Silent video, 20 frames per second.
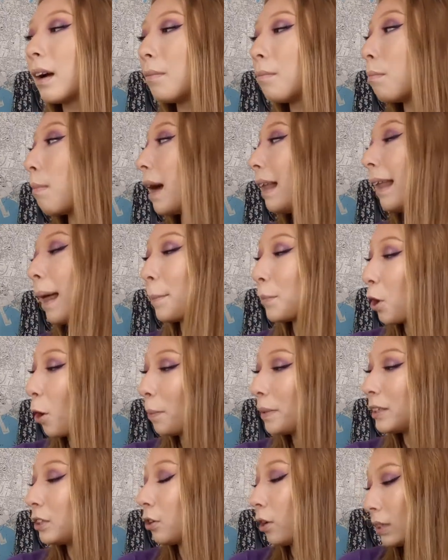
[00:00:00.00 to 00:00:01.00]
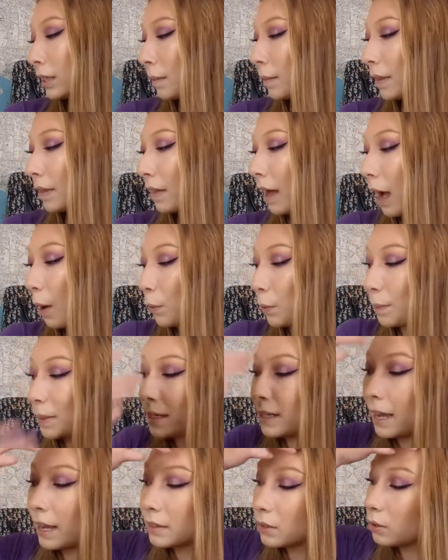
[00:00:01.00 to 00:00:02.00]
My laptop is not something that I would
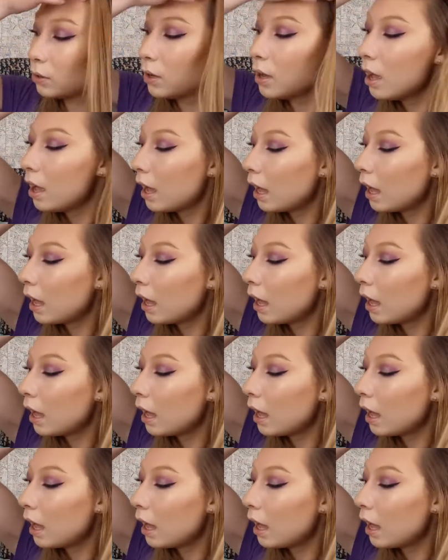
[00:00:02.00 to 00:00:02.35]
bedazzle.